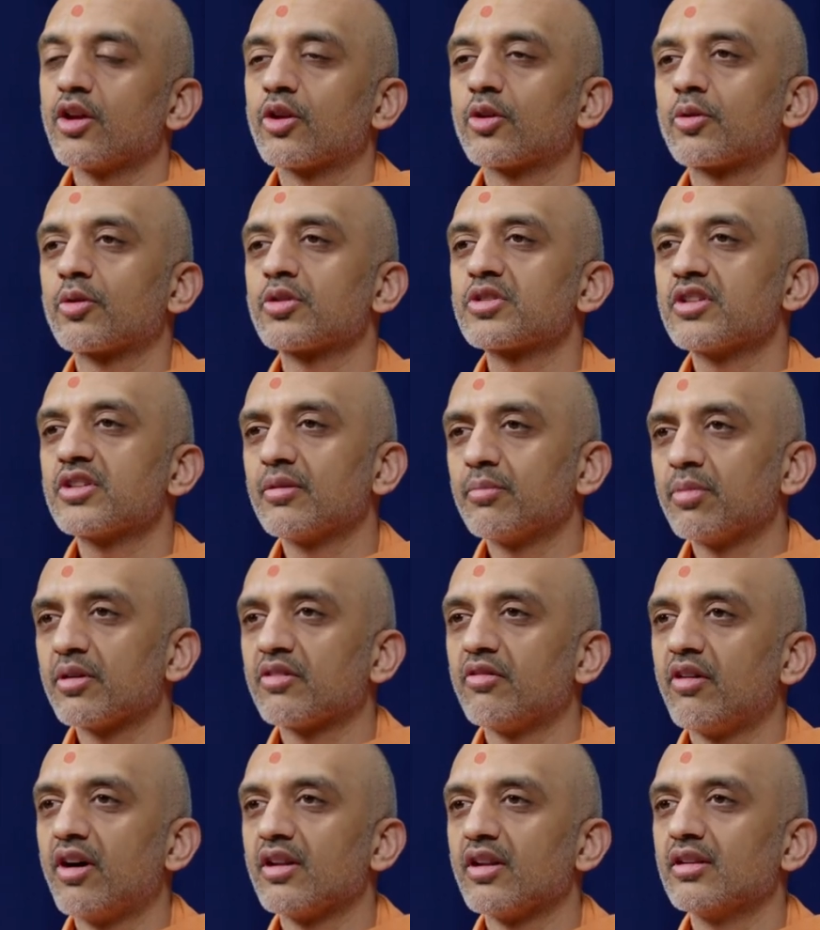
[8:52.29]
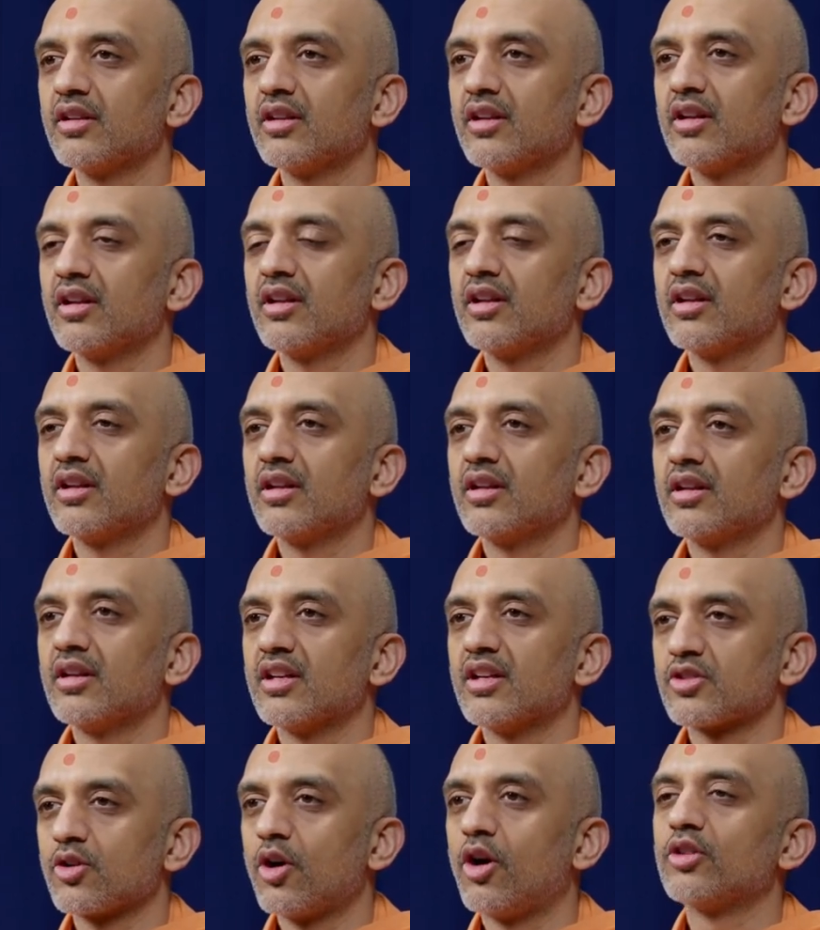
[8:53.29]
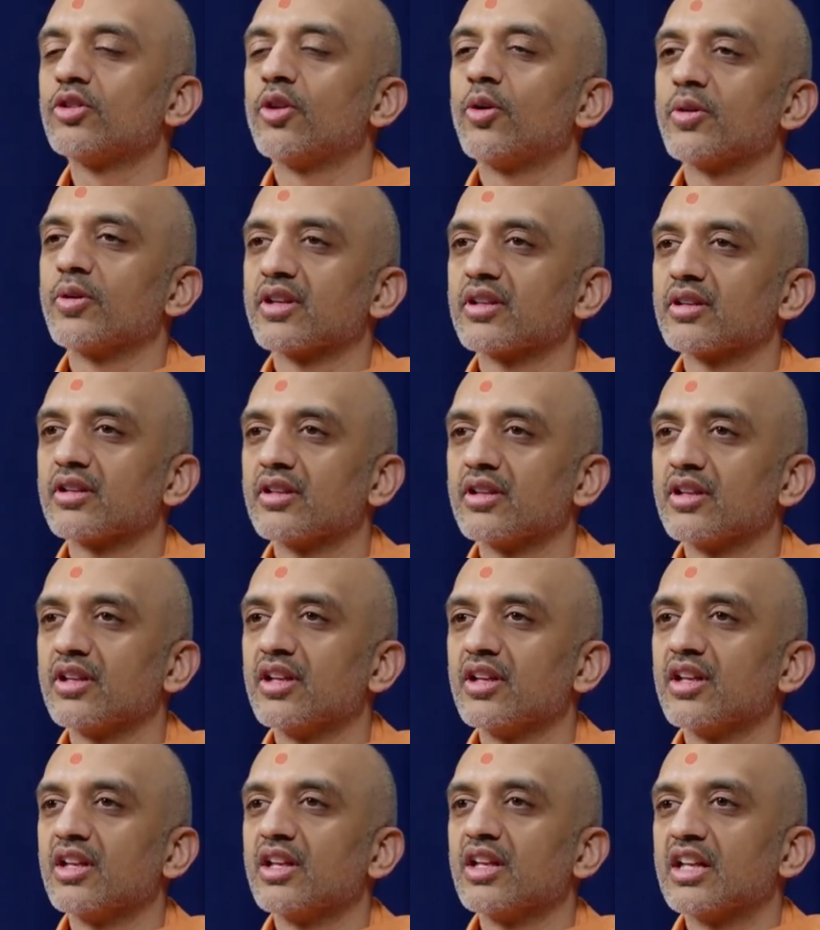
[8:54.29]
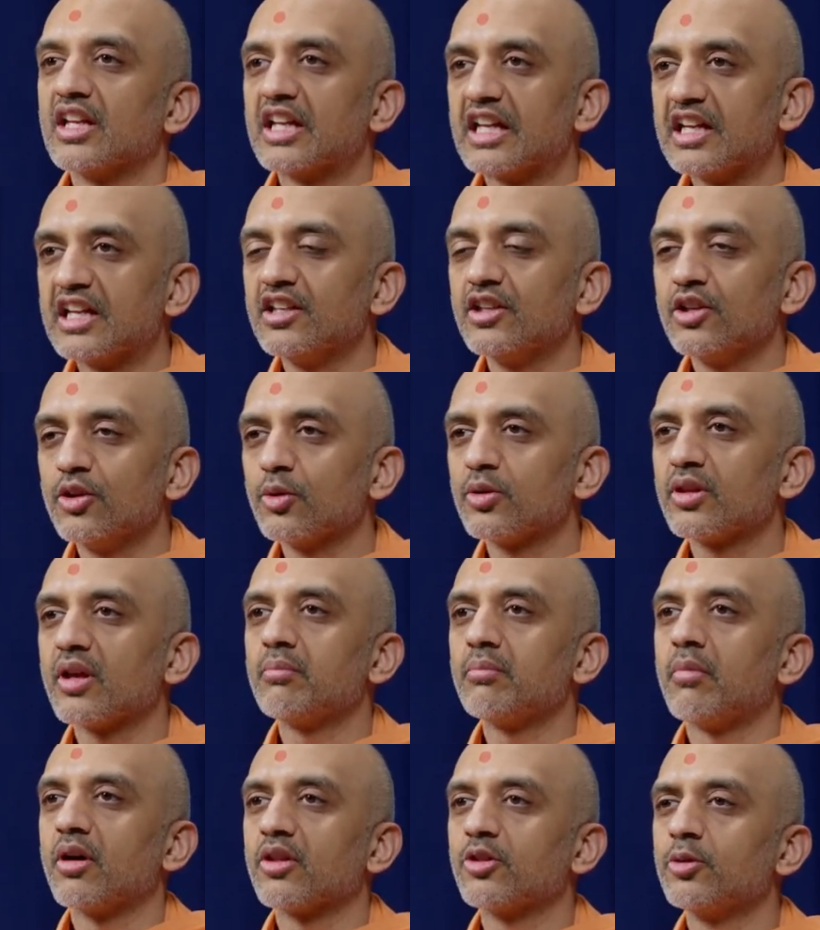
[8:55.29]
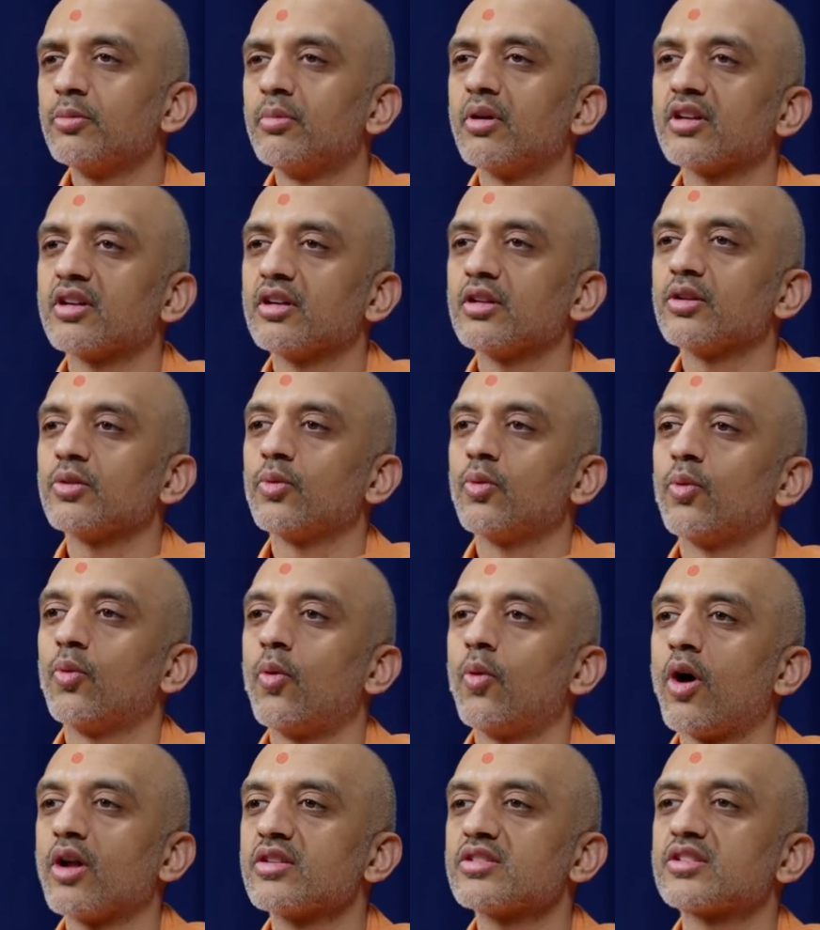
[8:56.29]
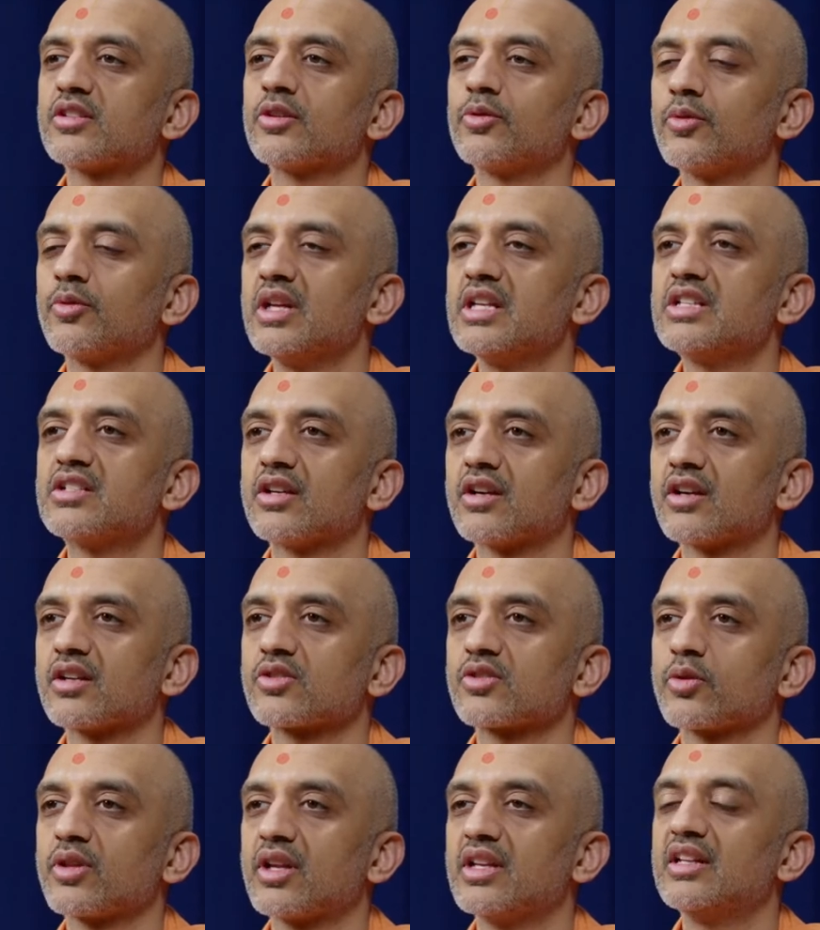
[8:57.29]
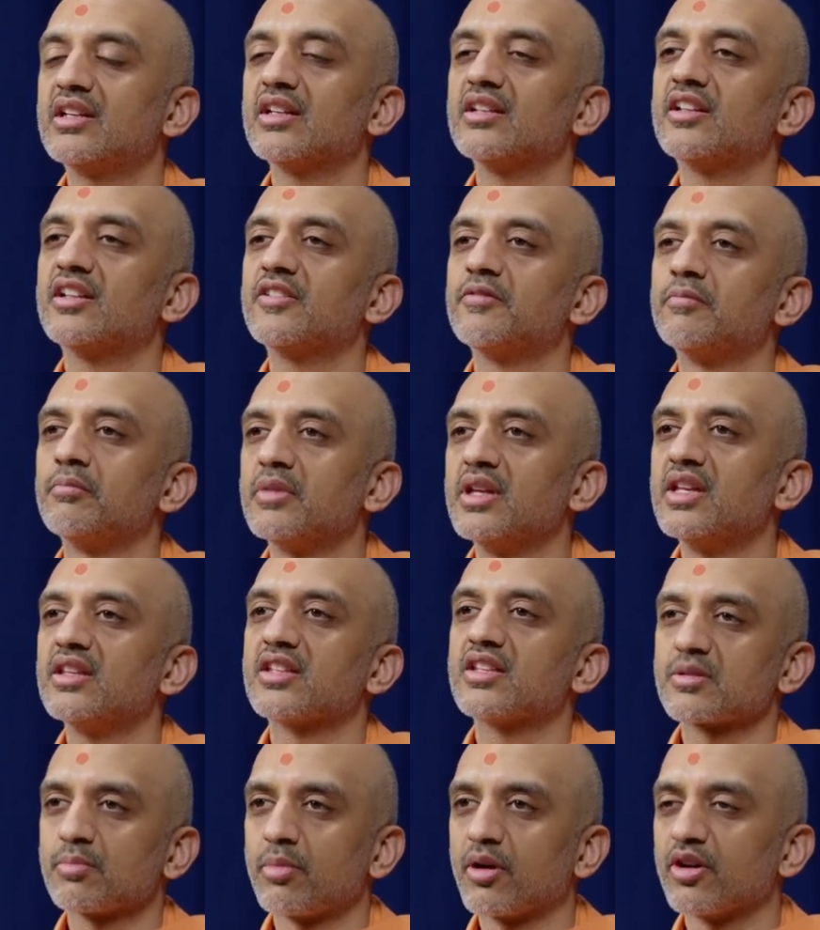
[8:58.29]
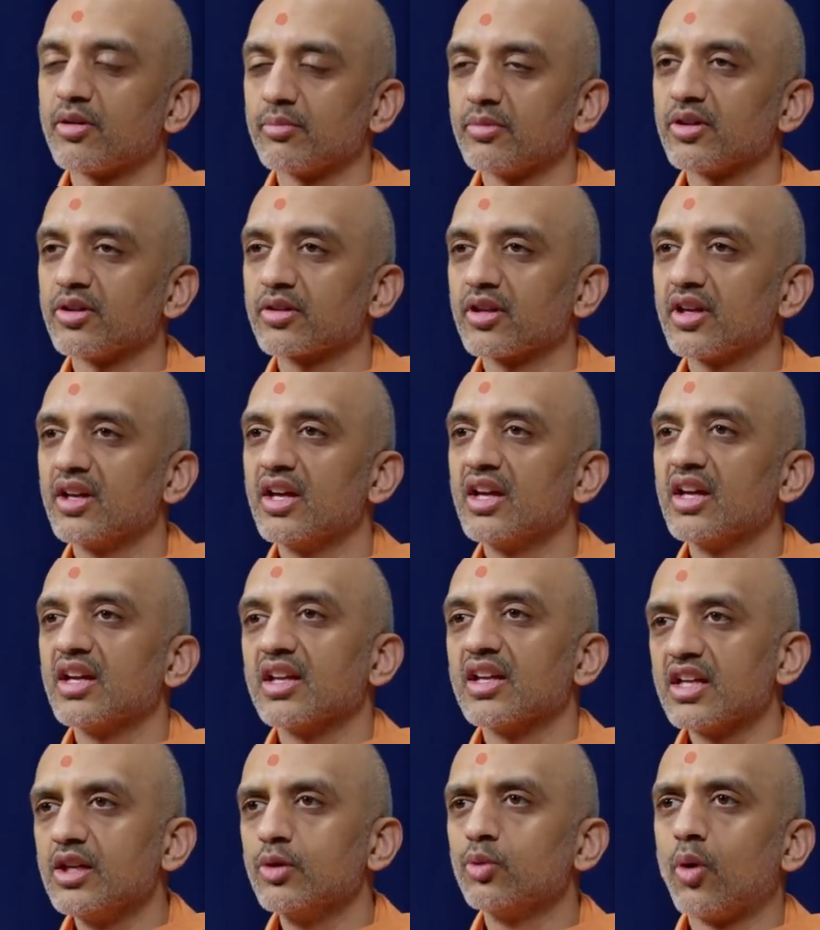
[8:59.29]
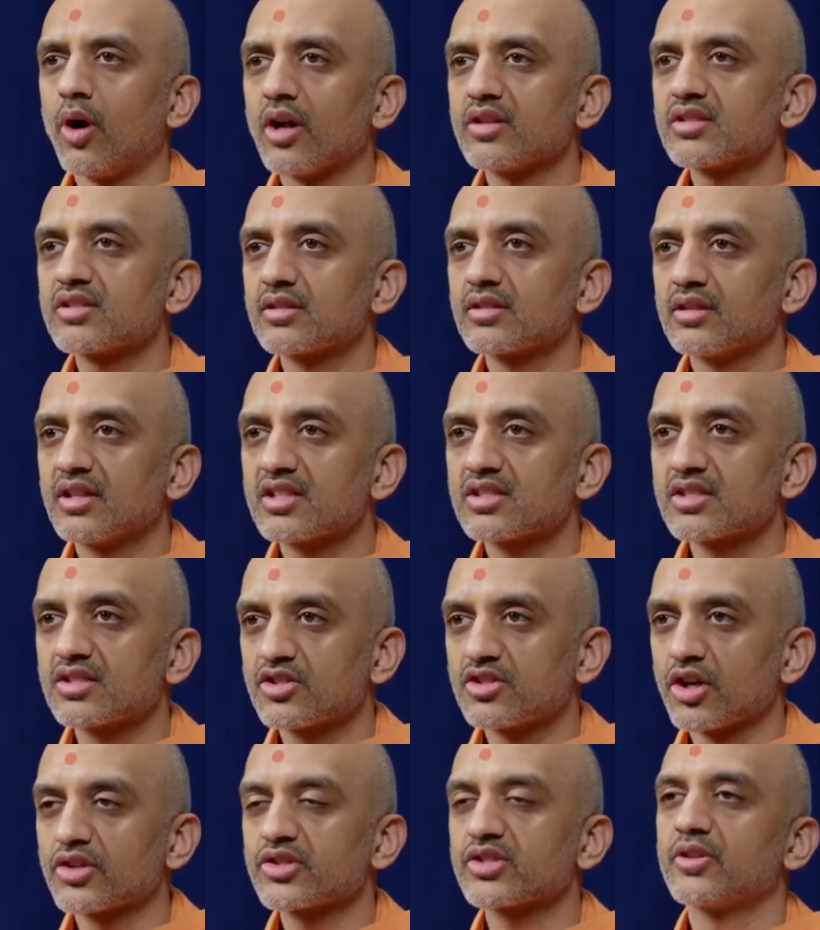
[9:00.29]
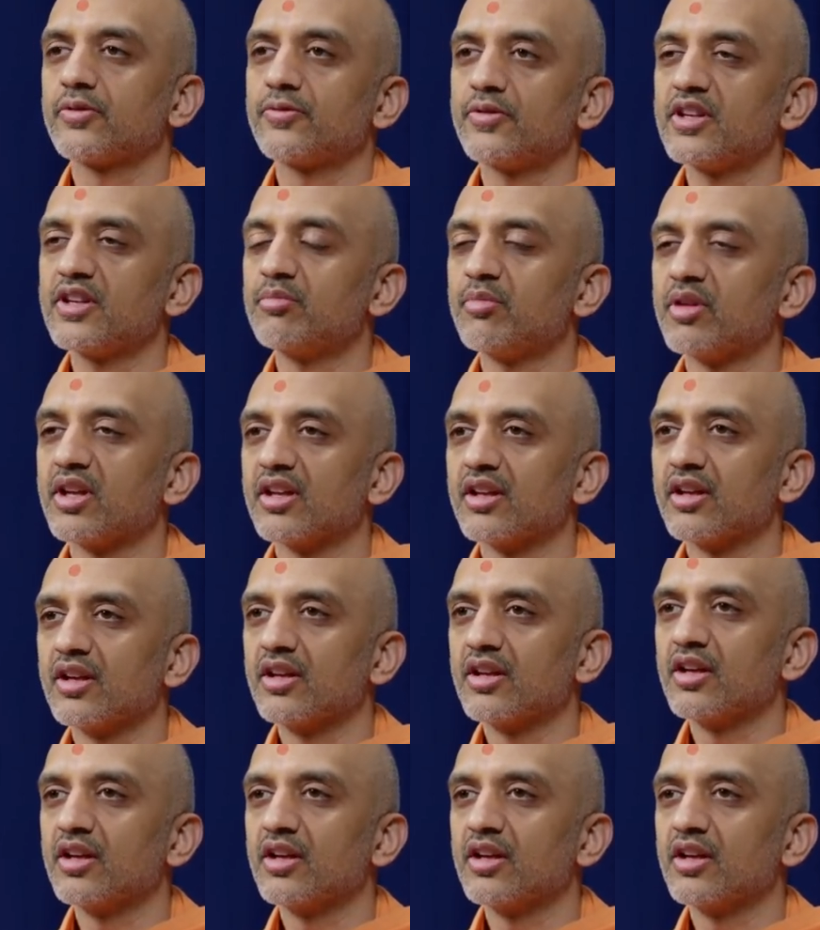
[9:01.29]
Krishna Bhagwan is all knowing. He knew that Madhu Mangal wants to reach here so that he can give me this buttermilk. He wants this just to feed me.